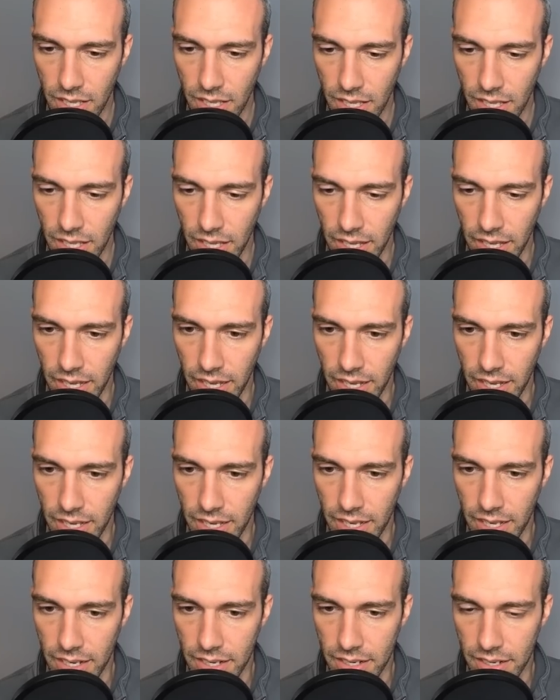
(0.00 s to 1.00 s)

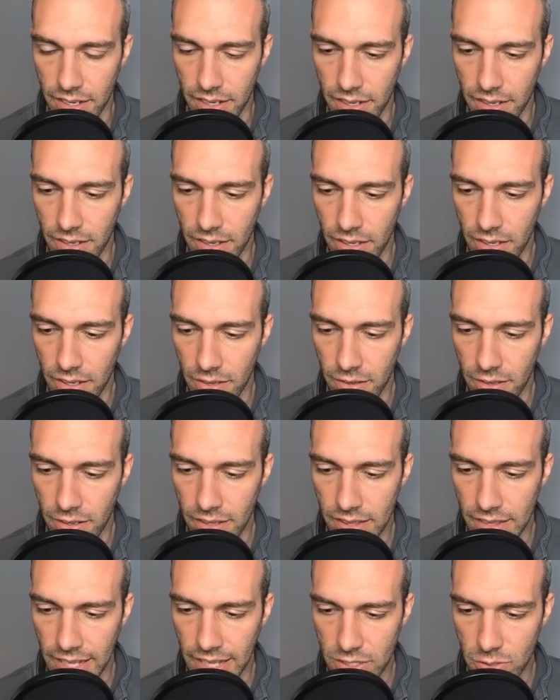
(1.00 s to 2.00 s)
And
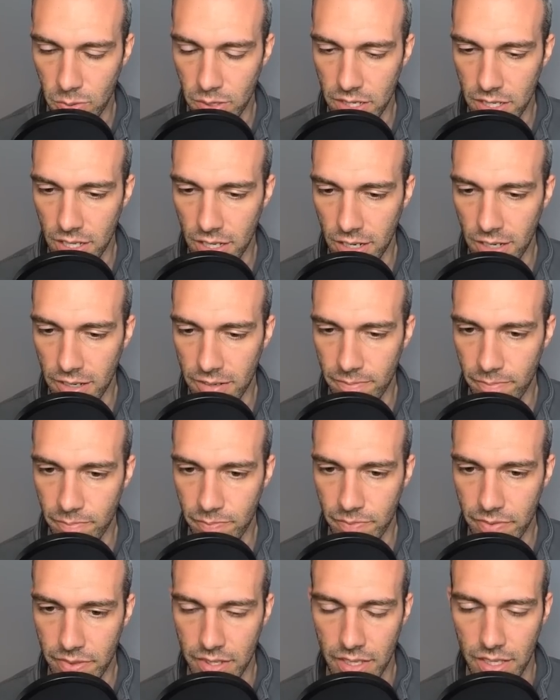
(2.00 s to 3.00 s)
last one here,
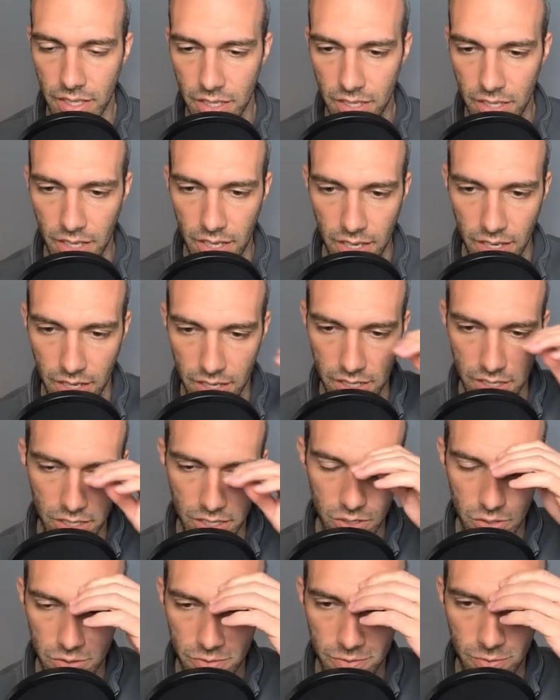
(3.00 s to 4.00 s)
he
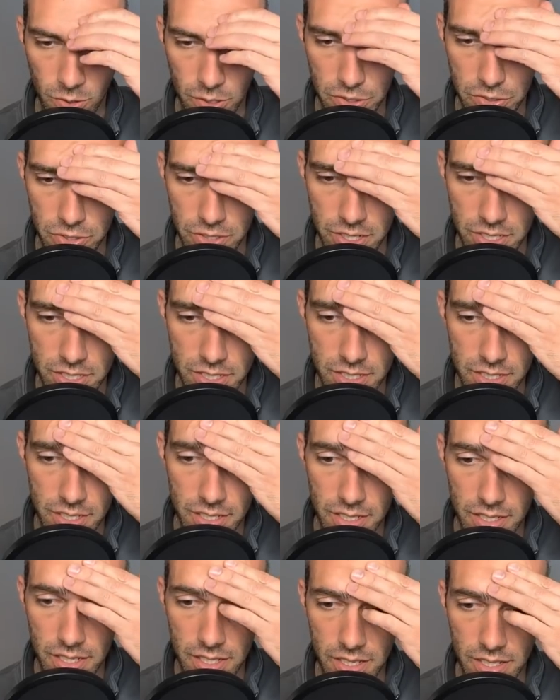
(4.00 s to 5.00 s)
used Fortress,
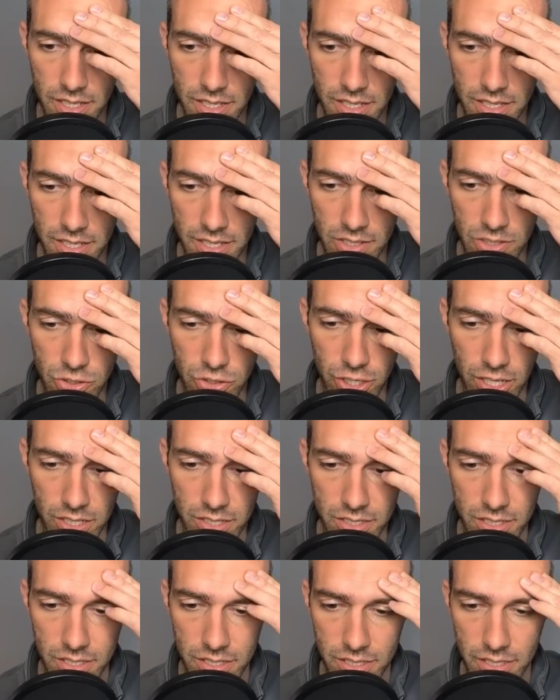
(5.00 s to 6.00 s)

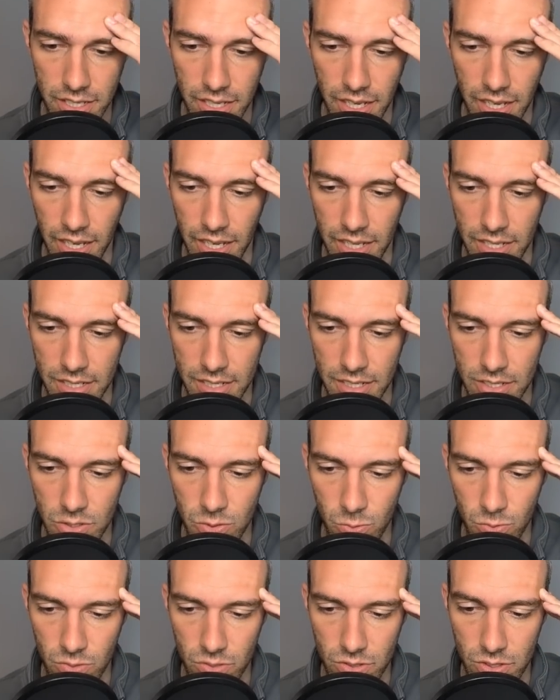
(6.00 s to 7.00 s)
Jellicent, and Dust
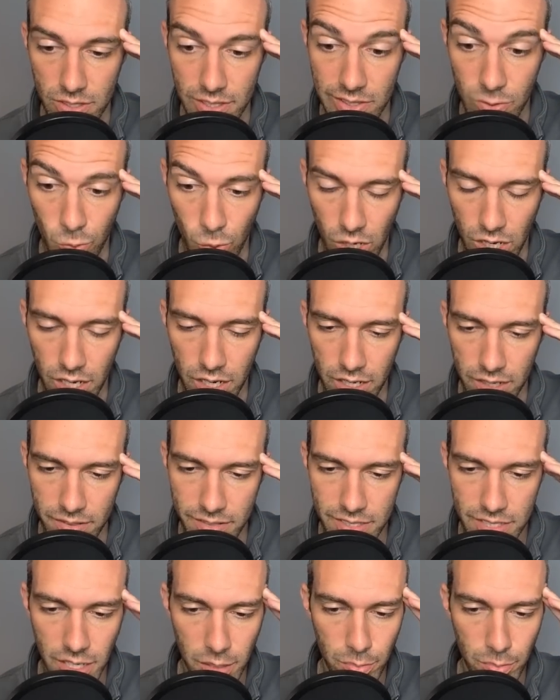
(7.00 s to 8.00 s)
Noir,
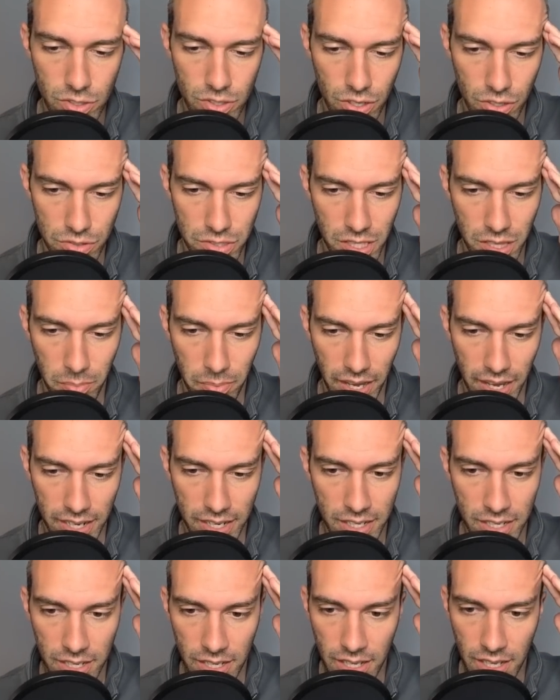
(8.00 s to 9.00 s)
double Ghost in the back.
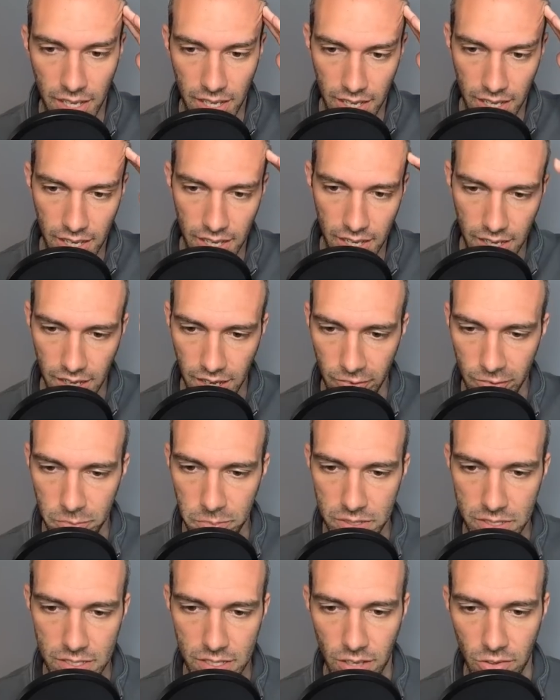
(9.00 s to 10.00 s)
I would be
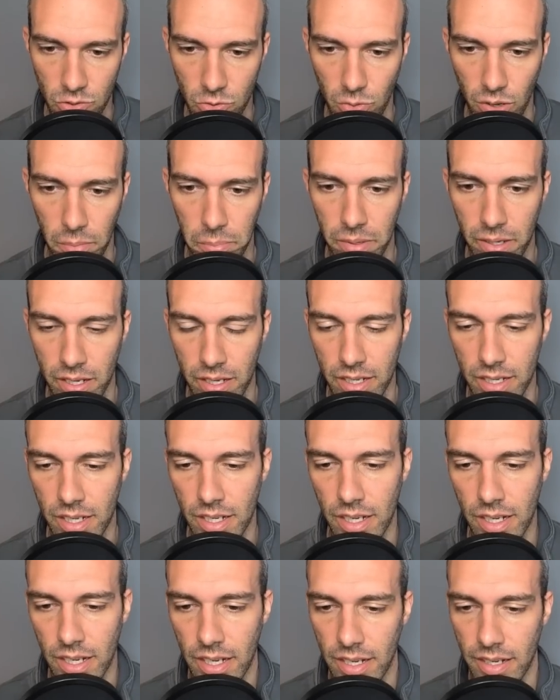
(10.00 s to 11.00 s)
safe swapping.
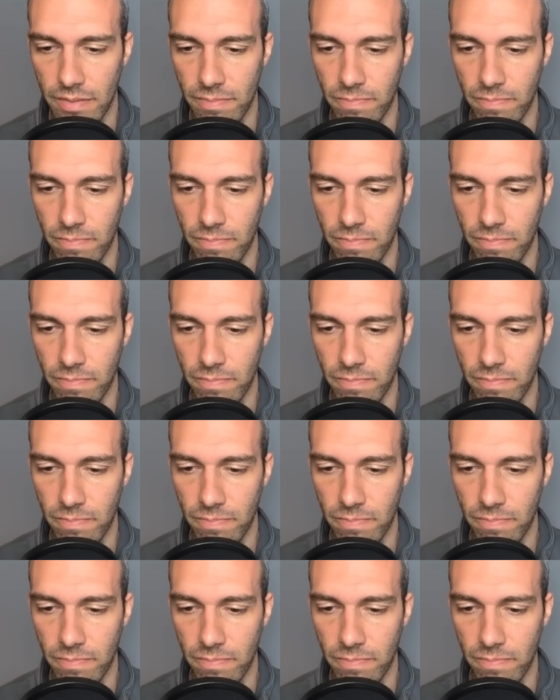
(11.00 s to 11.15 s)
I